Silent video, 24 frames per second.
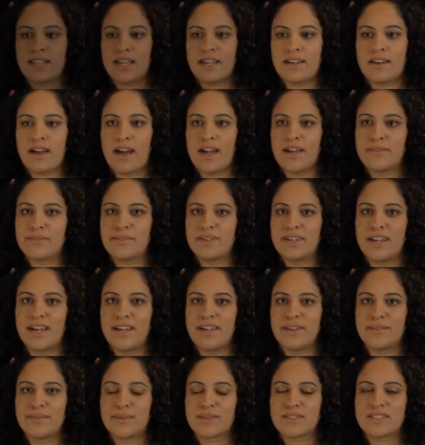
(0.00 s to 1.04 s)
night when
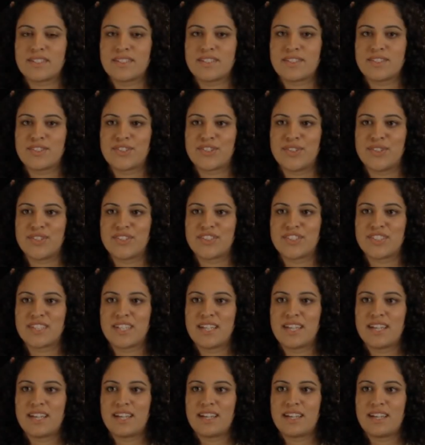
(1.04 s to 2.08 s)
I walked into church,
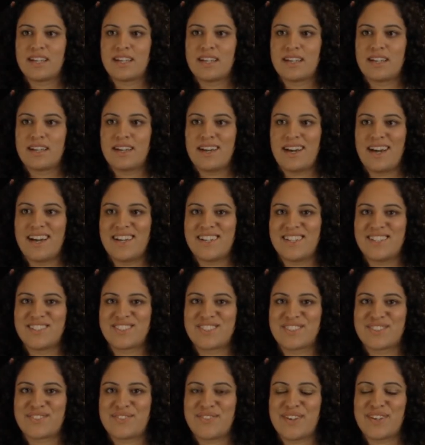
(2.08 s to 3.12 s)
it
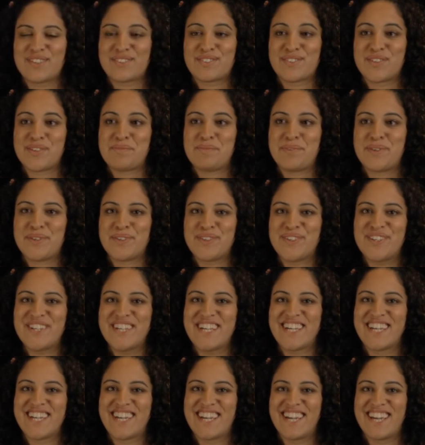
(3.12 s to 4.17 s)
just felt so pure,
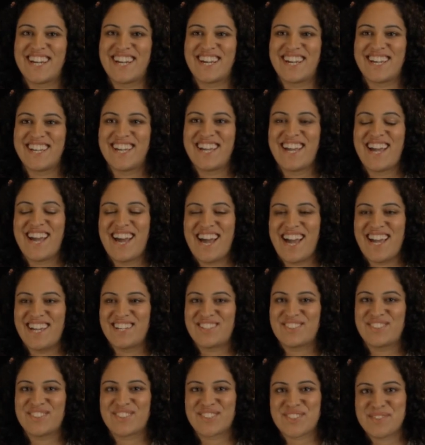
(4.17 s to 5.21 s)
and I had
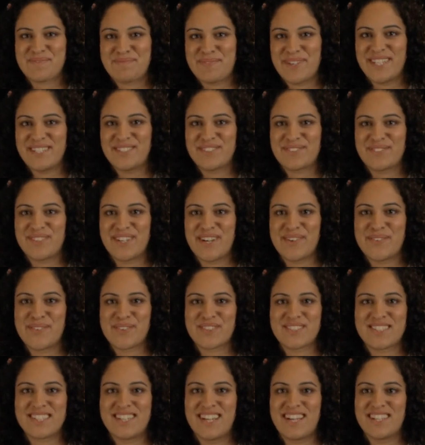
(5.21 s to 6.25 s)
such a peace when I
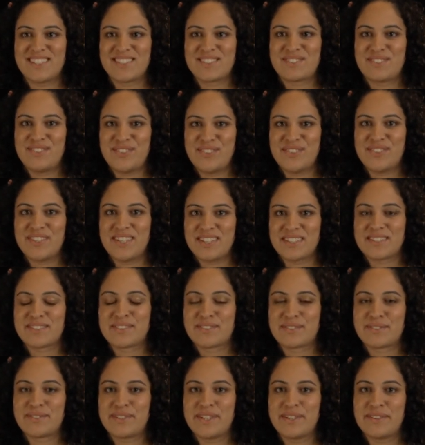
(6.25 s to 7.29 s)
walked in. I just knew that this
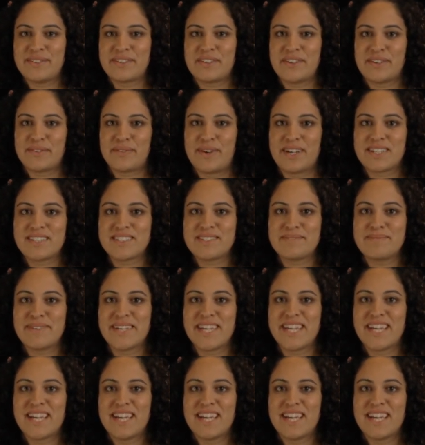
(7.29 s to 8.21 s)
is where God wanted me.